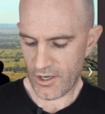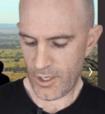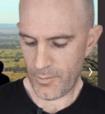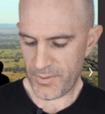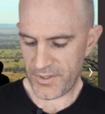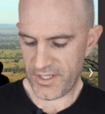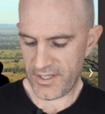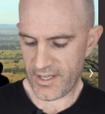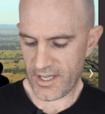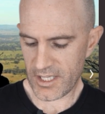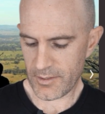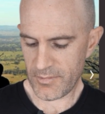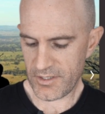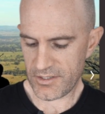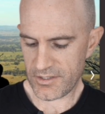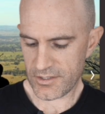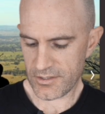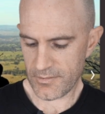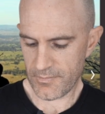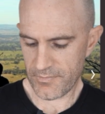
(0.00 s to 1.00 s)
Open in
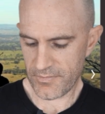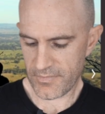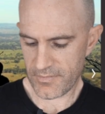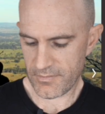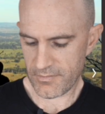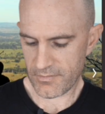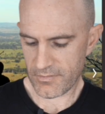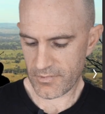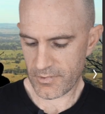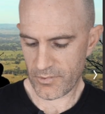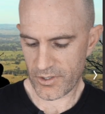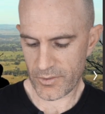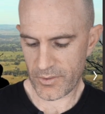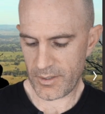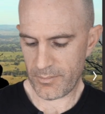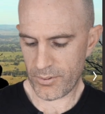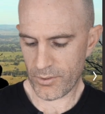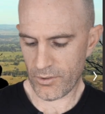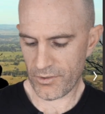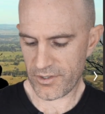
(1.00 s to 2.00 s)
Elemnt, we want
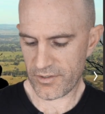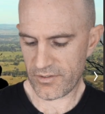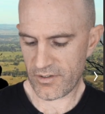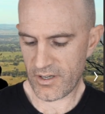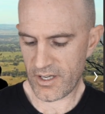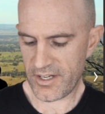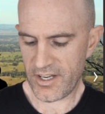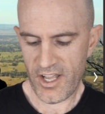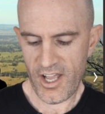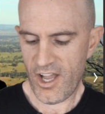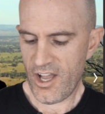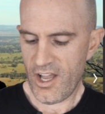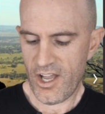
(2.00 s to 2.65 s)
to import the ride.